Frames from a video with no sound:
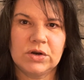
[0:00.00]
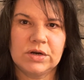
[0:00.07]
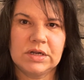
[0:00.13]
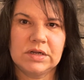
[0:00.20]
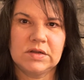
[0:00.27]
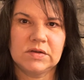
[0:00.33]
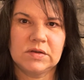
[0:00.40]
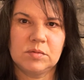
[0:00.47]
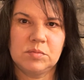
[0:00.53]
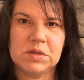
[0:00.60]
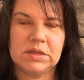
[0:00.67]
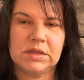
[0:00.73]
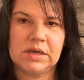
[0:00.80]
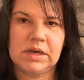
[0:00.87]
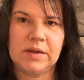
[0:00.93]

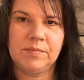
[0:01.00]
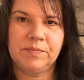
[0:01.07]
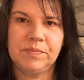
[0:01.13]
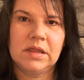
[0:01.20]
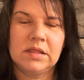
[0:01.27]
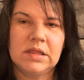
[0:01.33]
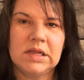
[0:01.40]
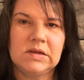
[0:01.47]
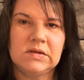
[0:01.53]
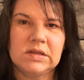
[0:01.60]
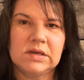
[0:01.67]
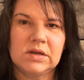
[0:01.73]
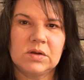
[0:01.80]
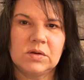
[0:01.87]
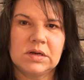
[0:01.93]
disability, things
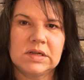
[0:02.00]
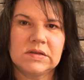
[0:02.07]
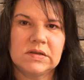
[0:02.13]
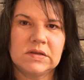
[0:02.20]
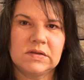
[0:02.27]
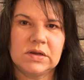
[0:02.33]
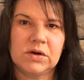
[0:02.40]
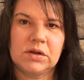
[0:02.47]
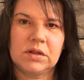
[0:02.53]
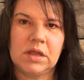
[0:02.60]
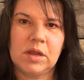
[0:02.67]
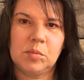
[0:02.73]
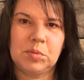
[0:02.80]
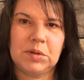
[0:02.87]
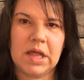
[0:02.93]
that don't
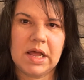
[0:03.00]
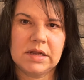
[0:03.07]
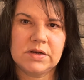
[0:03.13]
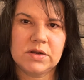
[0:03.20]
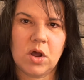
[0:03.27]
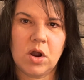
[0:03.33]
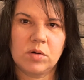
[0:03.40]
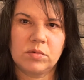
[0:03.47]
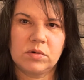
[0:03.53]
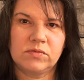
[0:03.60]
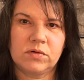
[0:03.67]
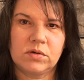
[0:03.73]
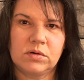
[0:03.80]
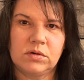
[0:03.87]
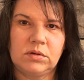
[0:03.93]
necessarily apply to our
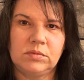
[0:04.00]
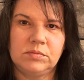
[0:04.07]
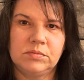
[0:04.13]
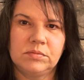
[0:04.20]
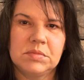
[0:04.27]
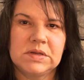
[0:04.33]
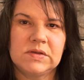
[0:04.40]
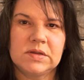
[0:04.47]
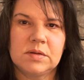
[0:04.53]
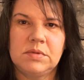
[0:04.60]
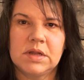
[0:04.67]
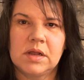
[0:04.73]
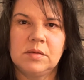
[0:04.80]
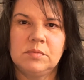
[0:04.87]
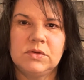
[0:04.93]
referral, but
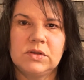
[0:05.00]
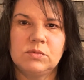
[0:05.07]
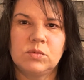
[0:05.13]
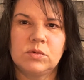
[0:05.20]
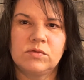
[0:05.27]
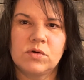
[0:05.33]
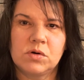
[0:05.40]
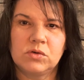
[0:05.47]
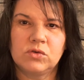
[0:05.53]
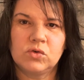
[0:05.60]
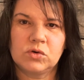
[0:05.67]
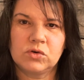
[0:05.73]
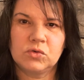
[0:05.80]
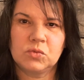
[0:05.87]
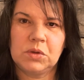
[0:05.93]
sometimes the referral
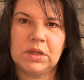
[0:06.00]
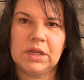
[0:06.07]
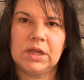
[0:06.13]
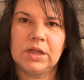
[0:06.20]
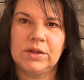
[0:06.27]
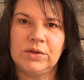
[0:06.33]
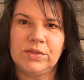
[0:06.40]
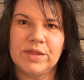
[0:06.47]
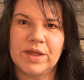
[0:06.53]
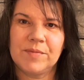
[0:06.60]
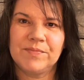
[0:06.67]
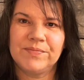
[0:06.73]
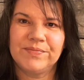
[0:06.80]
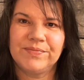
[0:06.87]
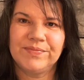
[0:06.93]
source will include
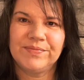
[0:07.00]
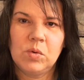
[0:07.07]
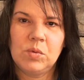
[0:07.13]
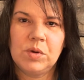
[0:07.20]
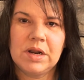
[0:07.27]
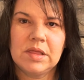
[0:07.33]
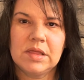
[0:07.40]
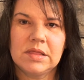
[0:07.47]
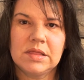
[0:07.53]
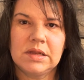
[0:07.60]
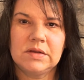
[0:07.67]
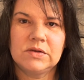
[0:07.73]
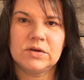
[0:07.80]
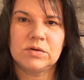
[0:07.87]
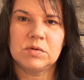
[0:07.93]
them. One of the
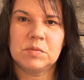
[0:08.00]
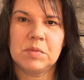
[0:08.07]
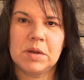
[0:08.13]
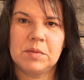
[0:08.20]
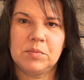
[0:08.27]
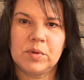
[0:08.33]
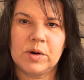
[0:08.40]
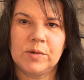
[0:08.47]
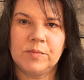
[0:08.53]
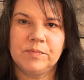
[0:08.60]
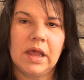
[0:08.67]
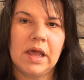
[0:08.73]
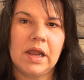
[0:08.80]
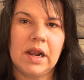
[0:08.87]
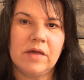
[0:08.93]
things to remember,
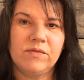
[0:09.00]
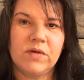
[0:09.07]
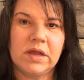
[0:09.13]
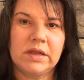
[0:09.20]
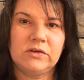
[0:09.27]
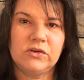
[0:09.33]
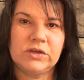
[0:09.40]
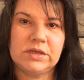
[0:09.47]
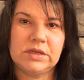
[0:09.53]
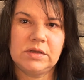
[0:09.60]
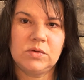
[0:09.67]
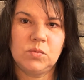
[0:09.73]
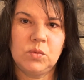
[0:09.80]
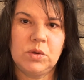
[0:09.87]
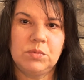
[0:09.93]
at
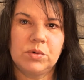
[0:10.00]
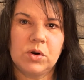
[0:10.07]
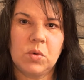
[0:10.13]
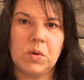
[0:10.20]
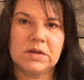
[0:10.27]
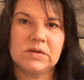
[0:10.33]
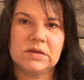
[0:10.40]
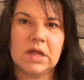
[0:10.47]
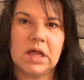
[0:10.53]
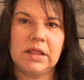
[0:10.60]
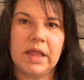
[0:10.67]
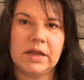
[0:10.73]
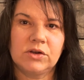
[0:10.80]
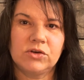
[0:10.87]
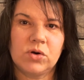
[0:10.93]
FIG, we request
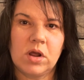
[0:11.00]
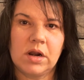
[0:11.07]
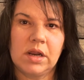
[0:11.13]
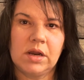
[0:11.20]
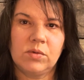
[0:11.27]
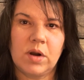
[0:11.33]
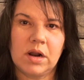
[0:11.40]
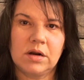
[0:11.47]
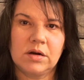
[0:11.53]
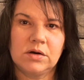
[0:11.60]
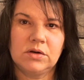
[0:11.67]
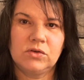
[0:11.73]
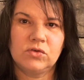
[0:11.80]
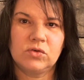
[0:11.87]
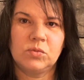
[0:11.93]
electronic
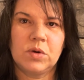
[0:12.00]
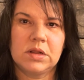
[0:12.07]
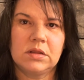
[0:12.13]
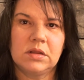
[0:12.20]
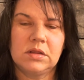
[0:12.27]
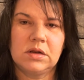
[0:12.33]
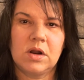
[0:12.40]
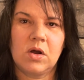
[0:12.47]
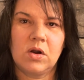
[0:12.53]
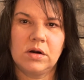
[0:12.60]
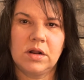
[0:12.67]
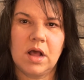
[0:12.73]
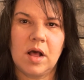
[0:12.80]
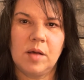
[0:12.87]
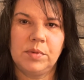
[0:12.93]
records rather than
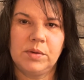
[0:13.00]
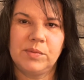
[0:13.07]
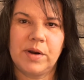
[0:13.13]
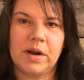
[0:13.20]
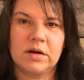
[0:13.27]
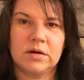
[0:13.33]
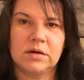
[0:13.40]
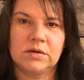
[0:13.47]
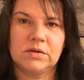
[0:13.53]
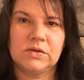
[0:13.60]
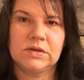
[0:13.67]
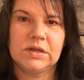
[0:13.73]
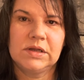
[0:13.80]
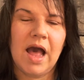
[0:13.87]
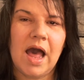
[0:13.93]
hard copy
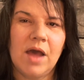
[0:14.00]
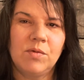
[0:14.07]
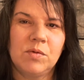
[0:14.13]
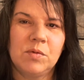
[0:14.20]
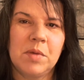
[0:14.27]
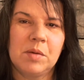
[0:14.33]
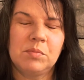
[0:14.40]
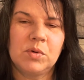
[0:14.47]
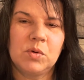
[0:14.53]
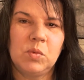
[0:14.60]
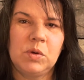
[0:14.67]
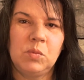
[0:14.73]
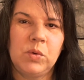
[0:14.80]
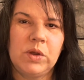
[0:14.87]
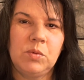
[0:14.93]
records. I remember
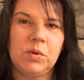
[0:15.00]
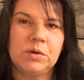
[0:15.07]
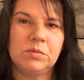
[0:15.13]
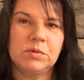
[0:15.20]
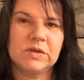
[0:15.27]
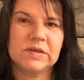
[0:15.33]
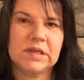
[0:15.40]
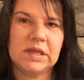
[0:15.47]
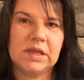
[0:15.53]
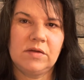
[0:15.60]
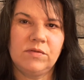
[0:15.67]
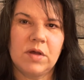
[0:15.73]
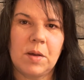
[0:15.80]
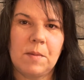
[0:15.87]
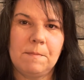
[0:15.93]
when we would receive